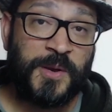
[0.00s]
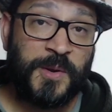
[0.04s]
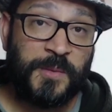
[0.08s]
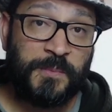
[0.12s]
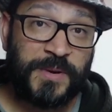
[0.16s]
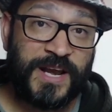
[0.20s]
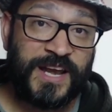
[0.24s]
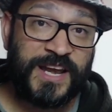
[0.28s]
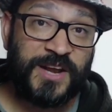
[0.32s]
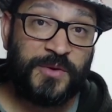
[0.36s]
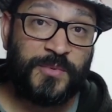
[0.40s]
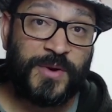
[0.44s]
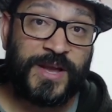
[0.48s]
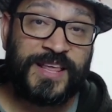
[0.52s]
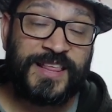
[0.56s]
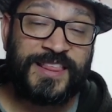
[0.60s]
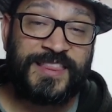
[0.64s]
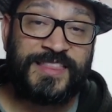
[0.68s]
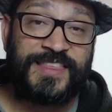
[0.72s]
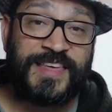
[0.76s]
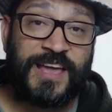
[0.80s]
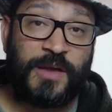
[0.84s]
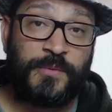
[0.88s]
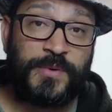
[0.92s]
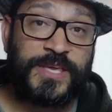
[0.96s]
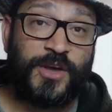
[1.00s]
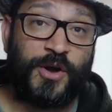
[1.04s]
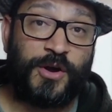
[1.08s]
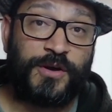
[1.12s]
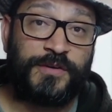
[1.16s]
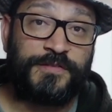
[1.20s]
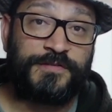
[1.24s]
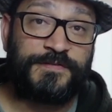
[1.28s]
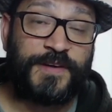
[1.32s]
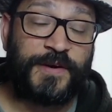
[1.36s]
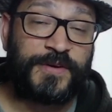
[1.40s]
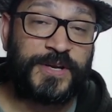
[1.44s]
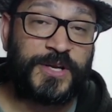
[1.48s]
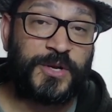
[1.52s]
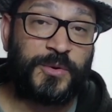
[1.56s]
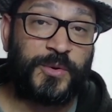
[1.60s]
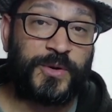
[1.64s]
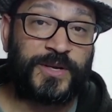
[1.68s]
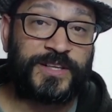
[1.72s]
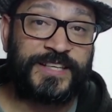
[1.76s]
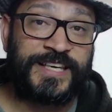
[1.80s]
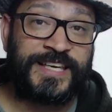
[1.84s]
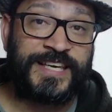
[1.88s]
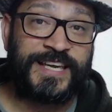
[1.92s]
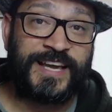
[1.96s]
But anyway, there we go. Very
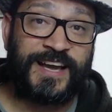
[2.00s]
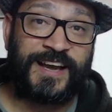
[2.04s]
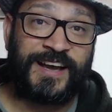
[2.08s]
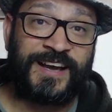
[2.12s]
quickly,